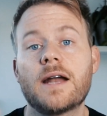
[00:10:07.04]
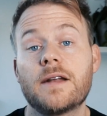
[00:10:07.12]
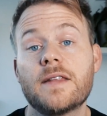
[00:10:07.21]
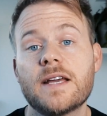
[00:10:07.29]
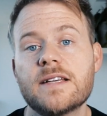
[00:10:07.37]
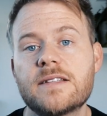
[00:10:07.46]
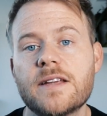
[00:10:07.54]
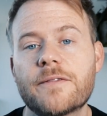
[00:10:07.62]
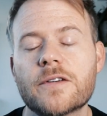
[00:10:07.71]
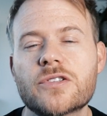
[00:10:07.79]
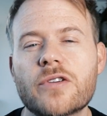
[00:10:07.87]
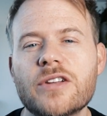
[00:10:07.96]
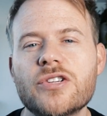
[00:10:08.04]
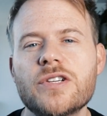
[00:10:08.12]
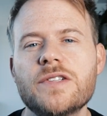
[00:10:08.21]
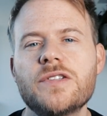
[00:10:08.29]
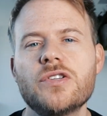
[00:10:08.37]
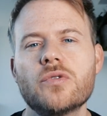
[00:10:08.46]
Under these different
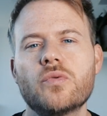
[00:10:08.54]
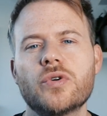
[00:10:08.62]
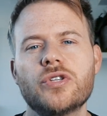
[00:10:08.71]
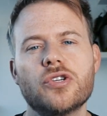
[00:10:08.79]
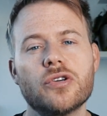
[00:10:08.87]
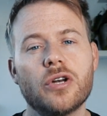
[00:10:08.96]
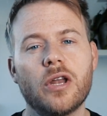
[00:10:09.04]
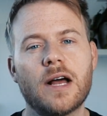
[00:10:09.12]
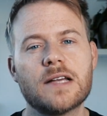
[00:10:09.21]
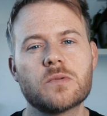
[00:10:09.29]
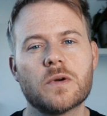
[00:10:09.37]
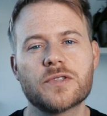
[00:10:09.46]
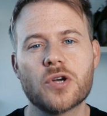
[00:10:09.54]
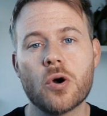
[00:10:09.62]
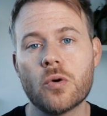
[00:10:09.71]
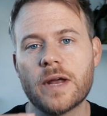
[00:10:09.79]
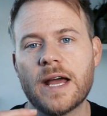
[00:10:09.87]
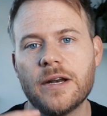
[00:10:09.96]
strategies, you would utilize what's
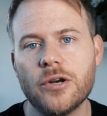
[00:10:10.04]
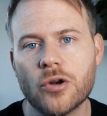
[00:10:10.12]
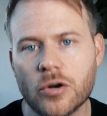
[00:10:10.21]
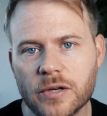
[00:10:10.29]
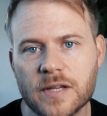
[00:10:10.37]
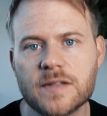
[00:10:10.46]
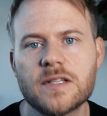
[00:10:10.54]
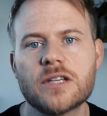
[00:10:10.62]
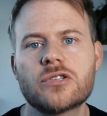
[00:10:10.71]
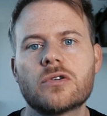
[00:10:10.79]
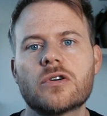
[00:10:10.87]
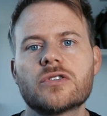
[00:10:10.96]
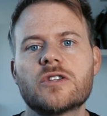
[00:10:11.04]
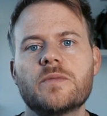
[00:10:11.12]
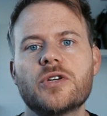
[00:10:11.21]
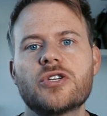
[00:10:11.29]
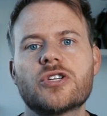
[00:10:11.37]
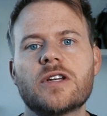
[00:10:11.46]
called a non-concessional
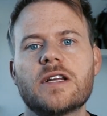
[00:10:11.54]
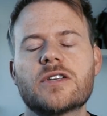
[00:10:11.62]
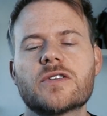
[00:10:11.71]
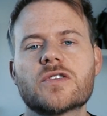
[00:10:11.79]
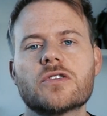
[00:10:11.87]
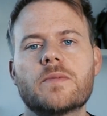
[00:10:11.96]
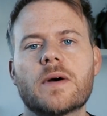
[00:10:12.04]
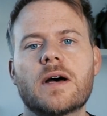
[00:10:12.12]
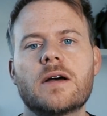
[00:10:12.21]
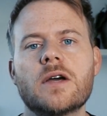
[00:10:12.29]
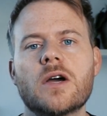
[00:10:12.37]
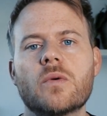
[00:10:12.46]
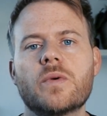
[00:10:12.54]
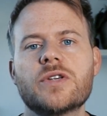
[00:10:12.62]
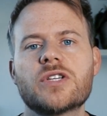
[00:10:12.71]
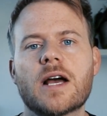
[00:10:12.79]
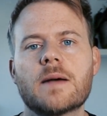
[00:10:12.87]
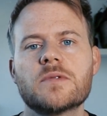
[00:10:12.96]
contribution into super,
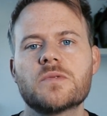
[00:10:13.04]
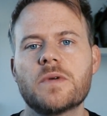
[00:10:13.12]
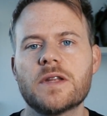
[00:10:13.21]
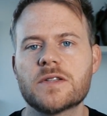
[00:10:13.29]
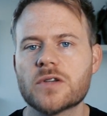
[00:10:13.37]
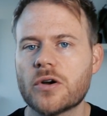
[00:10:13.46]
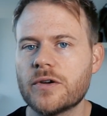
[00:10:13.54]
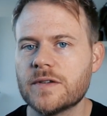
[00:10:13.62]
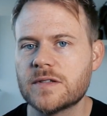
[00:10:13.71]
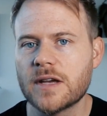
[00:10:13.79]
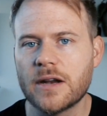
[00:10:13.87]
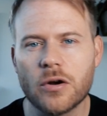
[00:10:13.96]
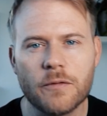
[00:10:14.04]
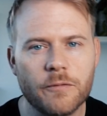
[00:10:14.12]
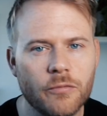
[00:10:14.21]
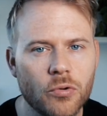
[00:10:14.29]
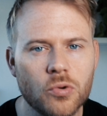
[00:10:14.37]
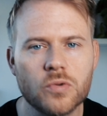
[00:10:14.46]
which comes with its own set
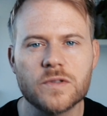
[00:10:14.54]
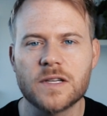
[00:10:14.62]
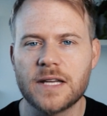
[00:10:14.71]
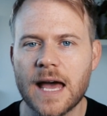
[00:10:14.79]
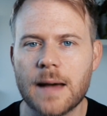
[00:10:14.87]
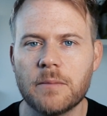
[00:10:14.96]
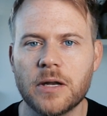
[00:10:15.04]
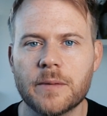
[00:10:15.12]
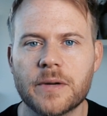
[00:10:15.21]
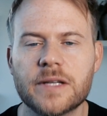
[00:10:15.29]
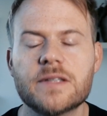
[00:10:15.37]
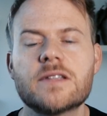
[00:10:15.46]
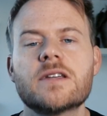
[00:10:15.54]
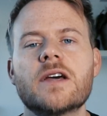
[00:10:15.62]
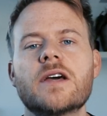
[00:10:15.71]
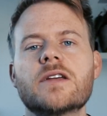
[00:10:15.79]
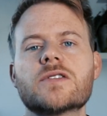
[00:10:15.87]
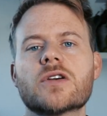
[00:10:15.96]
of rules and cap limits.
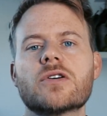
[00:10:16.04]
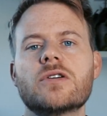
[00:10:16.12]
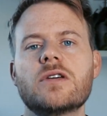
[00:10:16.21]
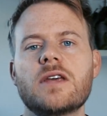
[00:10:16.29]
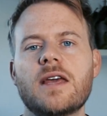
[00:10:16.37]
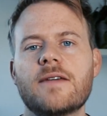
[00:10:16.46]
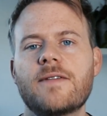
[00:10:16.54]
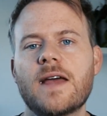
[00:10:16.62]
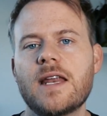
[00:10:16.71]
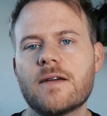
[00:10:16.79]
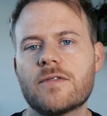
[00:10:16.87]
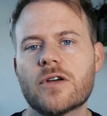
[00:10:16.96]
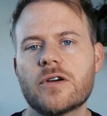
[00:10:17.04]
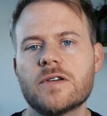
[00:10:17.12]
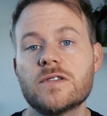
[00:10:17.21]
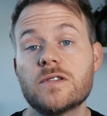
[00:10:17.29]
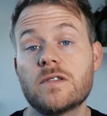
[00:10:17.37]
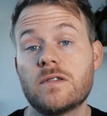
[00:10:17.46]
So if any of
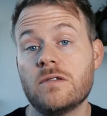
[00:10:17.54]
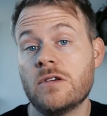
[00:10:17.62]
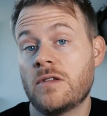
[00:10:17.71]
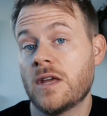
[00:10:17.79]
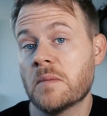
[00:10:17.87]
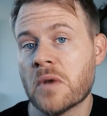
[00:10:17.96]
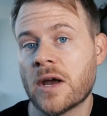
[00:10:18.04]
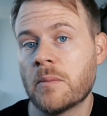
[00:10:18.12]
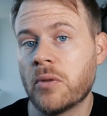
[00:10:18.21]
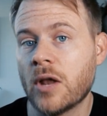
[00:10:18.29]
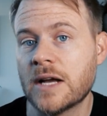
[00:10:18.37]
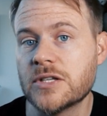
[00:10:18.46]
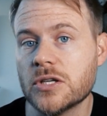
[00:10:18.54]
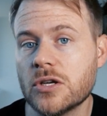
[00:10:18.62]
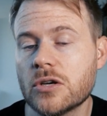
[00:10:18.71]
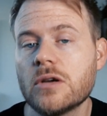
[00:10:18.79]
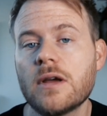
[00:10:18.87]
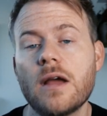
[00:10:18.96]
those you think might apply to
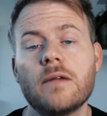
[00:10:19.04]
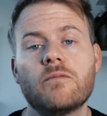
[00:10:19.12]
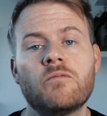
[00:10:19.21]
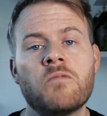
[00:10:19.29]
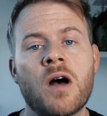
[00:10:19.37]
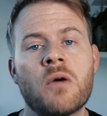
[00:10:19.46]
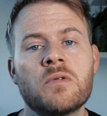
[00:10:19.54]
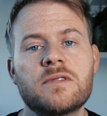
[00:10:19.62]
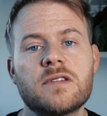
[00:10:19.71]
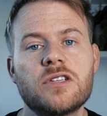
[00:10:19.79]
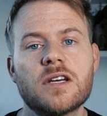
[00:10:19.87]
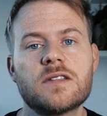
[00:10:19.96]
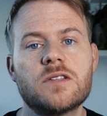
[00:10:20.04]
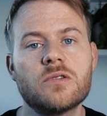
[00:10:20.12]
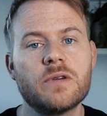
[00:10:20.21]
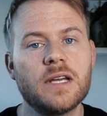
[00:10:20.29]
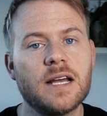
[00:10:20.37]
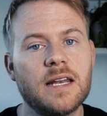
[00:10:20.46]
you, I would suggest
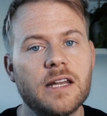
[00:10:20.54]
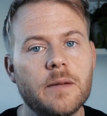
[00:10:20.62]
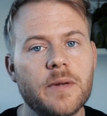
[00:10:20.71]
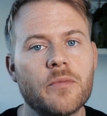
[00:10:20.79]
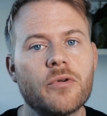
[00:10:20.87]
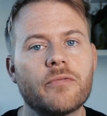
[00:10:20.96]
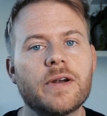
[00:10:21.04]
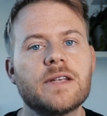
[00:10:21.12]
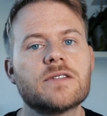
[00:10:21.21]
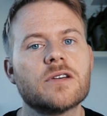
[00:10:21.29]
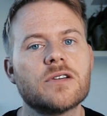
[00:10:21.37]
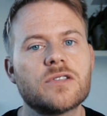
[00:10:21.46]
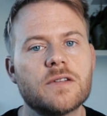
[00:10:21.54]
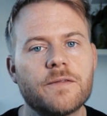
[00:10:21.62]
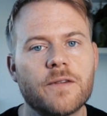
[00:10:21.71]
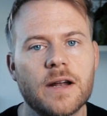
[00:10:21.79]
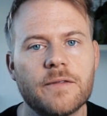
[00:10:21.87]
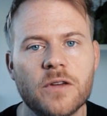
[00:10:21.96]
doing a little bit more research to
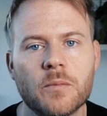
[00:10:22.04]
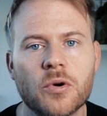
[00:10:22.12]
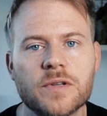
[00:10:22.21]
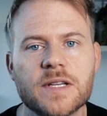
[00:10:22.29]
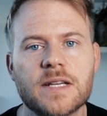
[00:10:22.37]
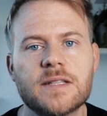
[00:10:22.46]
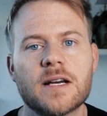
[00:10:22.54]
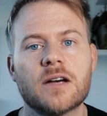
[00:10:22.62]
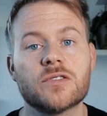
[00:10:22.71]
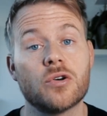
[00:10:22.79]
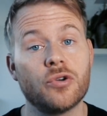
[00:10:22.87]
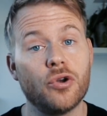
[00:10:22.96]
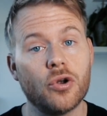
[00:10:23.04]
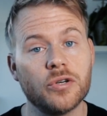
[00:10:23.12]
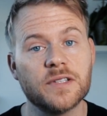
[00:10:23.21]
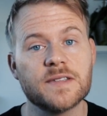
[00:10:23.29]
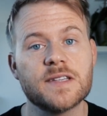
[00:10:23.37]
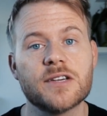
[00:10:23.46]
find a few more details on
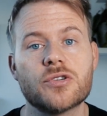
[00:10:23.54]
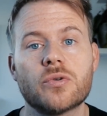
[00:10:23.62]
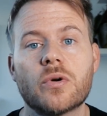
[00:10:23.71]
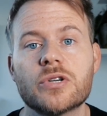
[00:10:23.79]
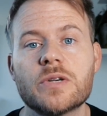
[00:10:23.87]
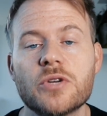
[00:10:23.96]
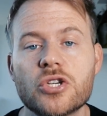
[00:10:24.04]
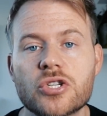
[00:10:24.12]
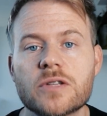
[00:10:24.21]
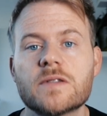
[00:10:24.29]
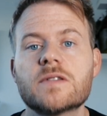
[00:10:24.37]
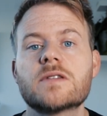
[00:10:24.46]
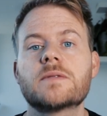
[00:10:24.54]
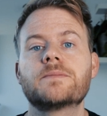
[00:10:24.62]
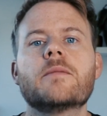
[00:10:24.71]
non-concessional contributions.